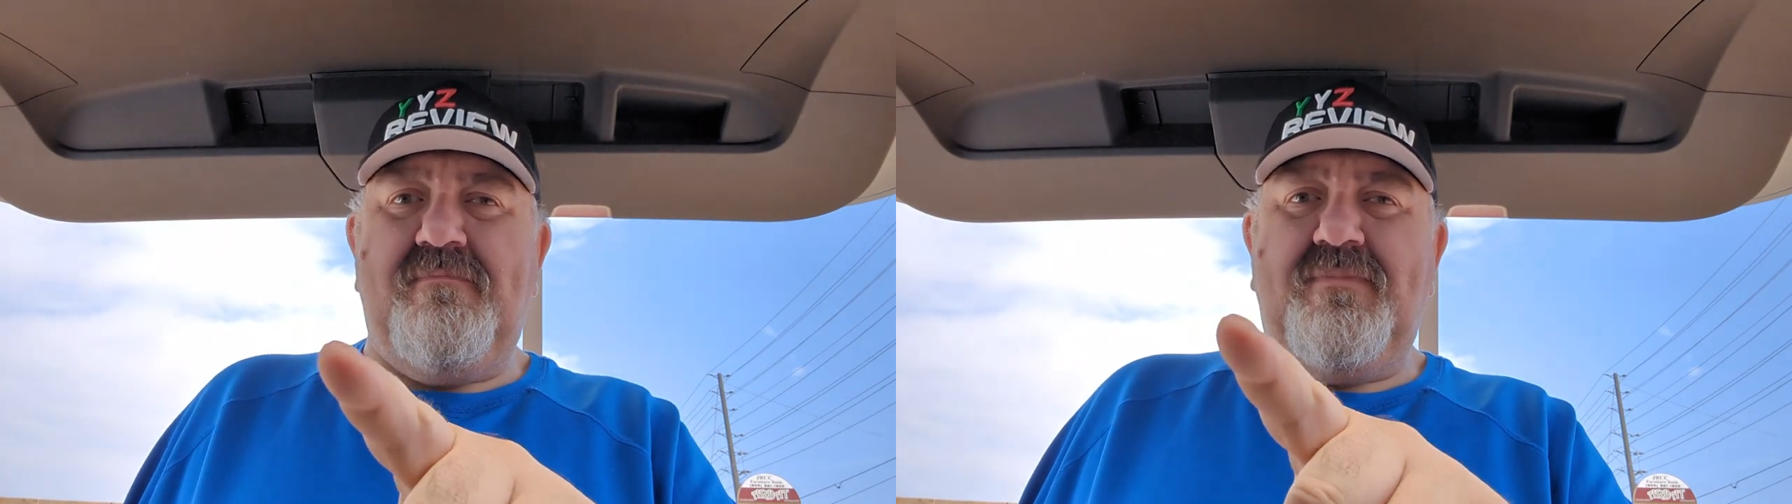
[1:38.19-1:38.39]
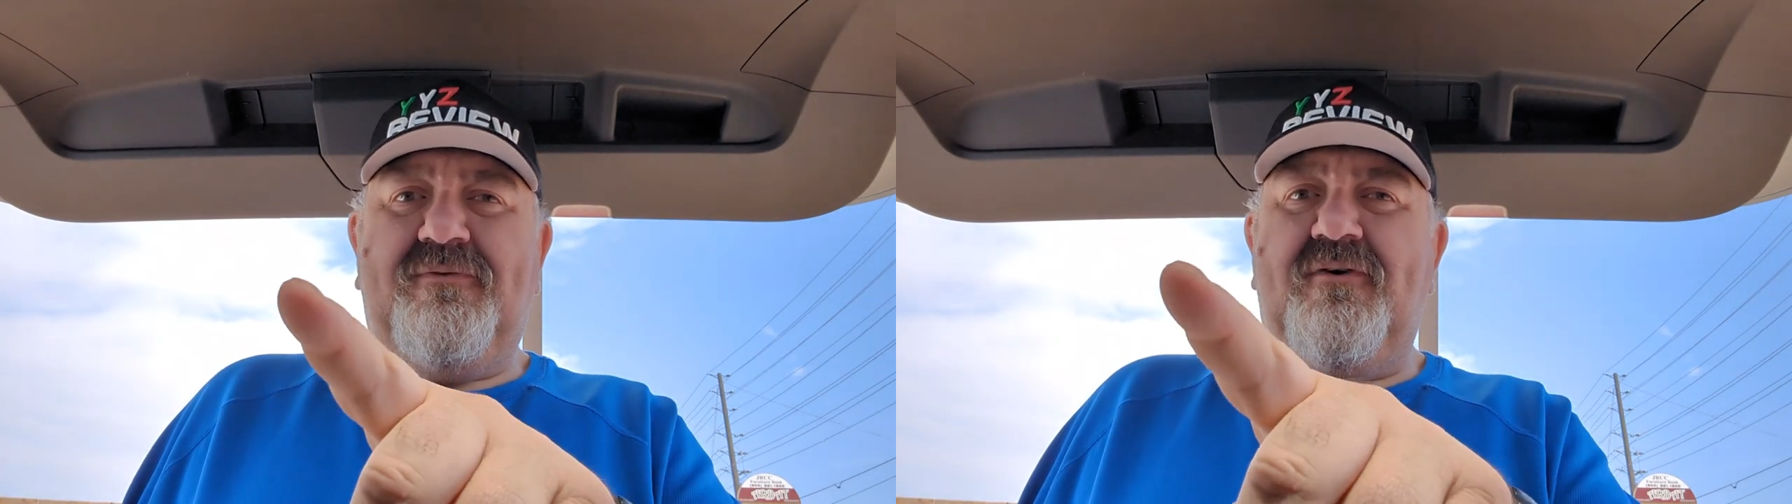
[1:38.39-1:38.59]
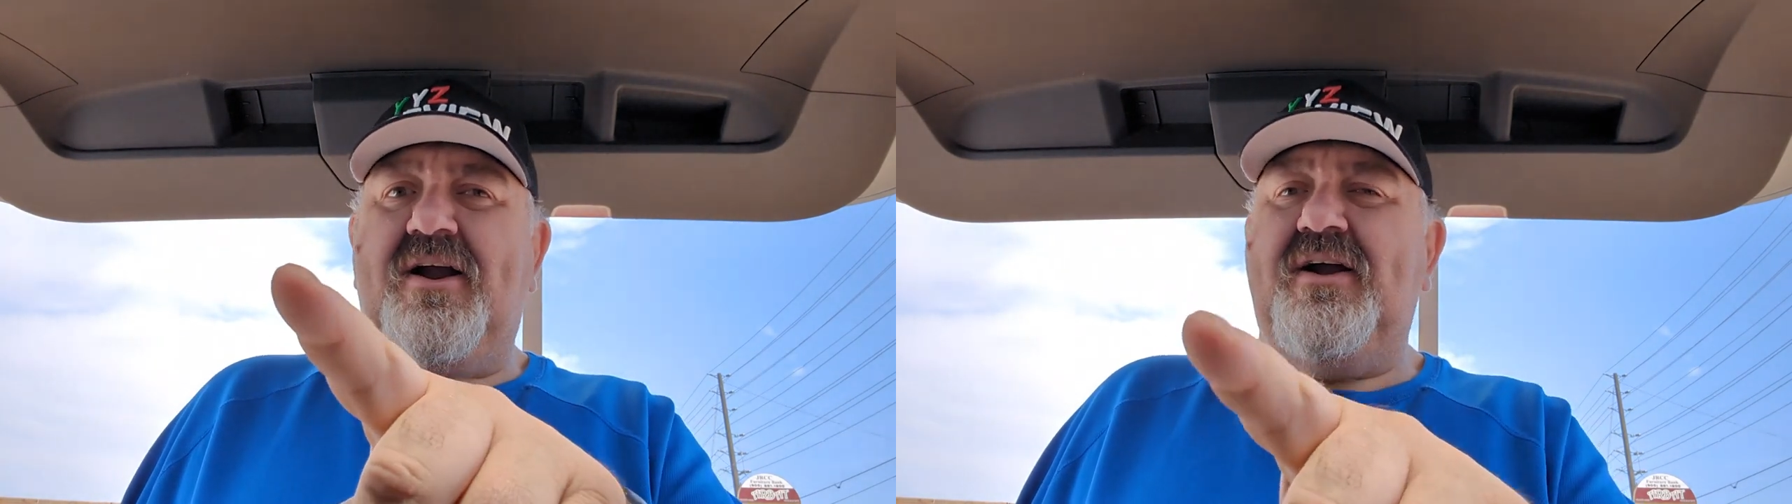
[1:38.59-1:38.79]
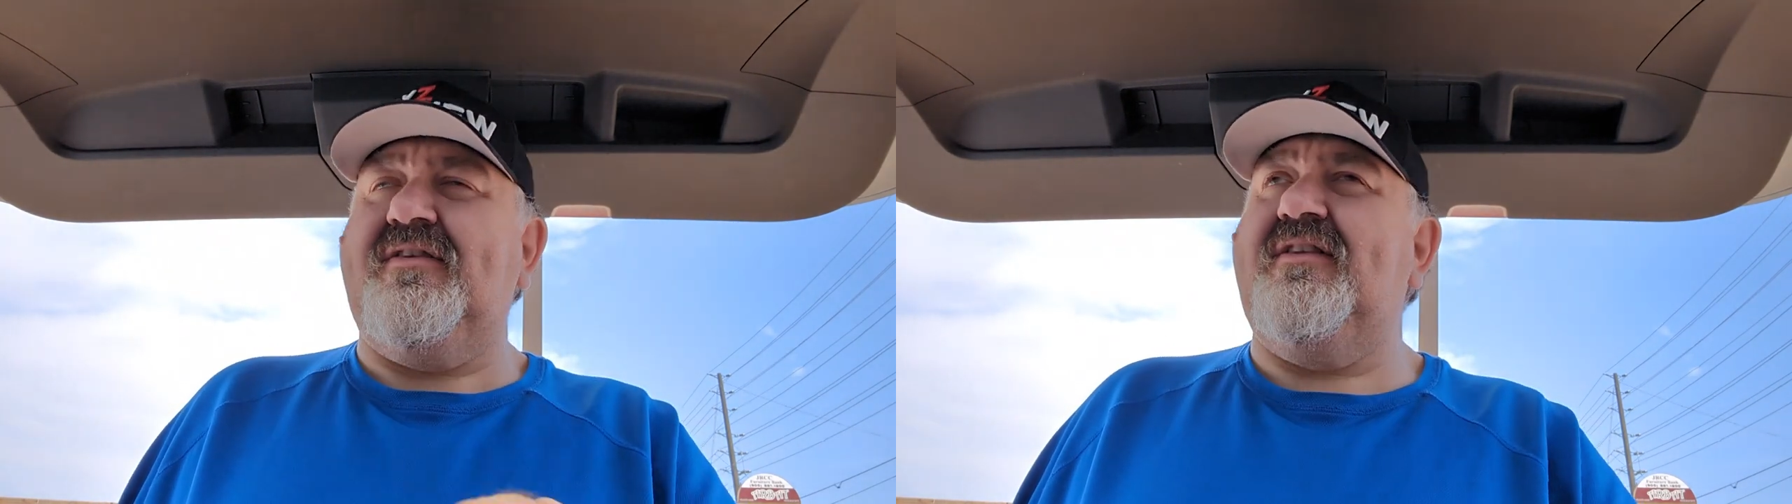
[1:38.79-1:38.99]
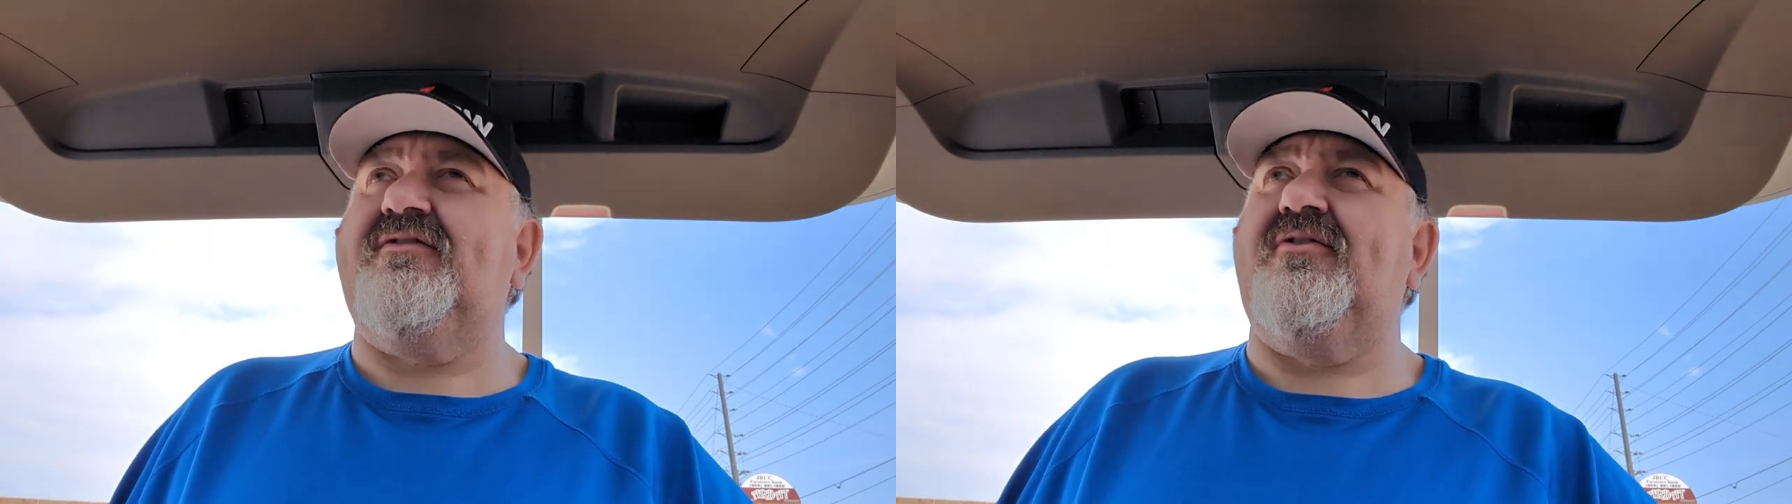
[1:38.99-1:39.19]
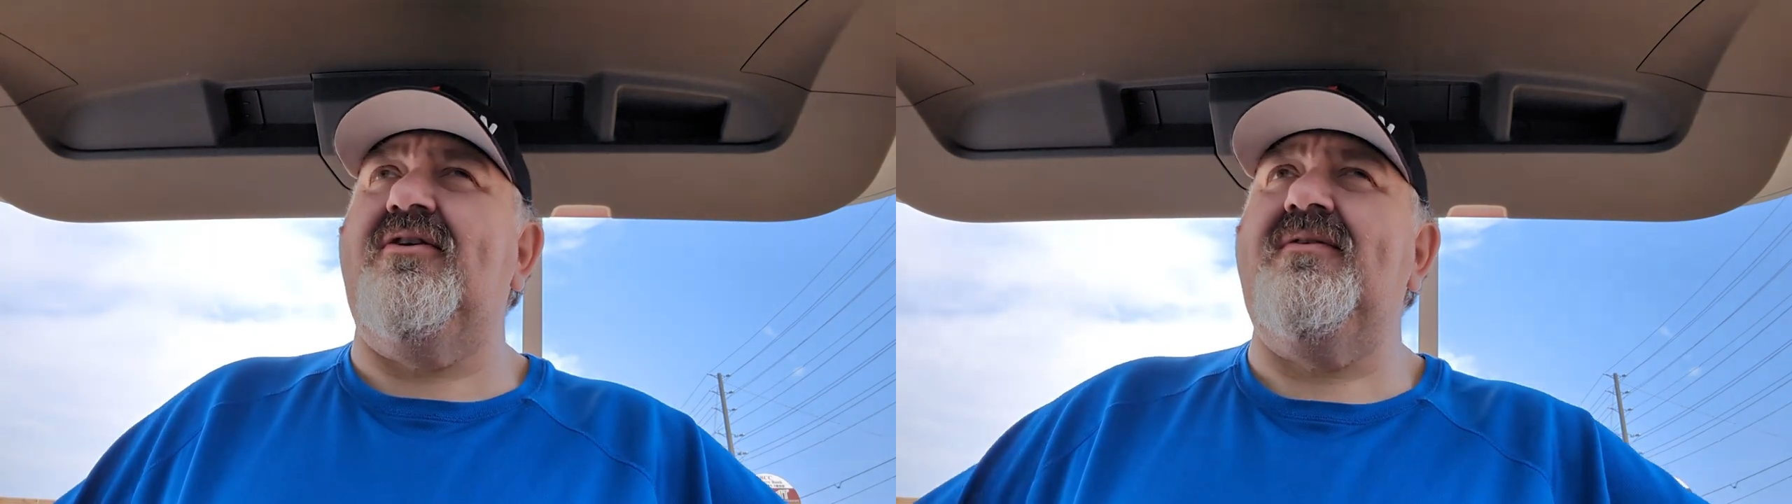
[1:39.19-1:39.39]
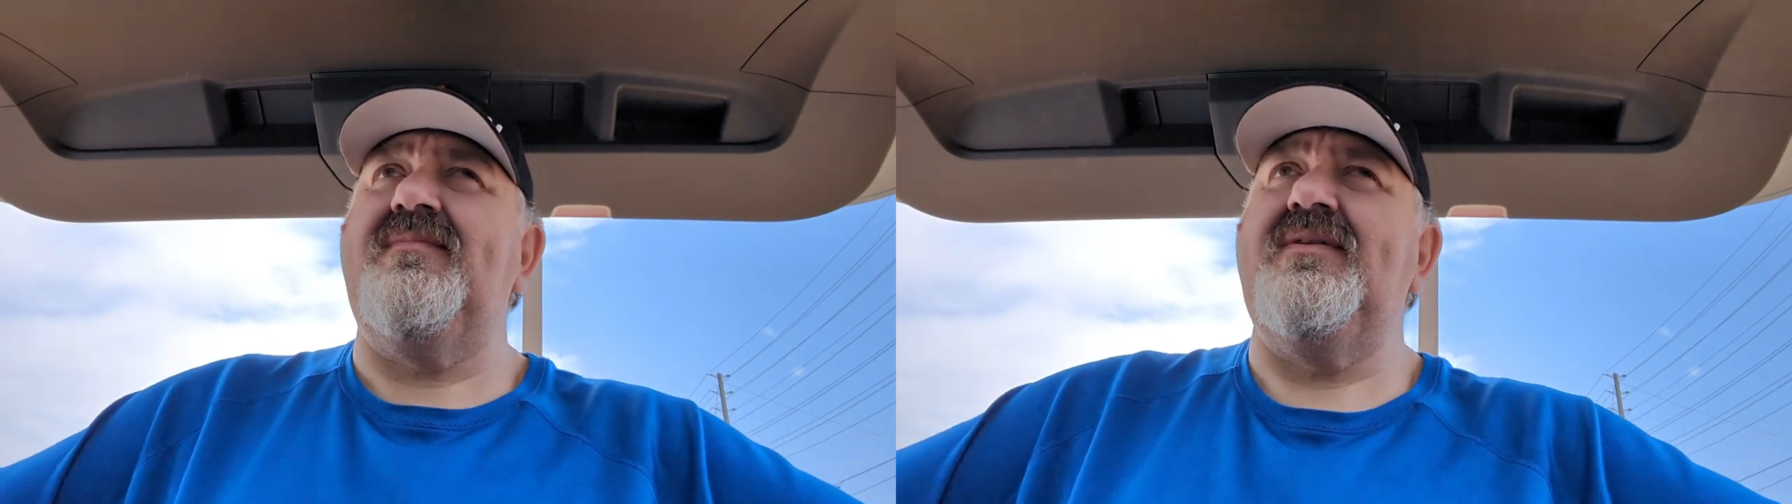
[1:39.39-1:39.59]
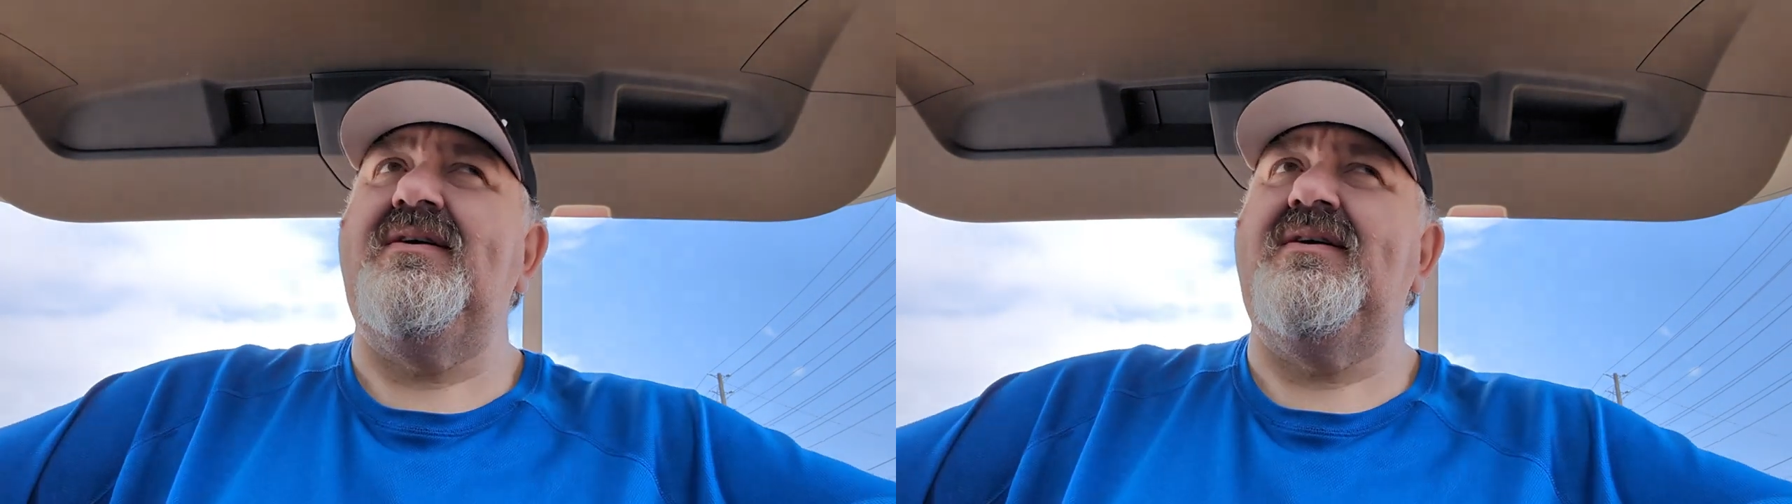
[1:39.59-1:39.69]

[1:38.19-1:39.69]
before I get to the score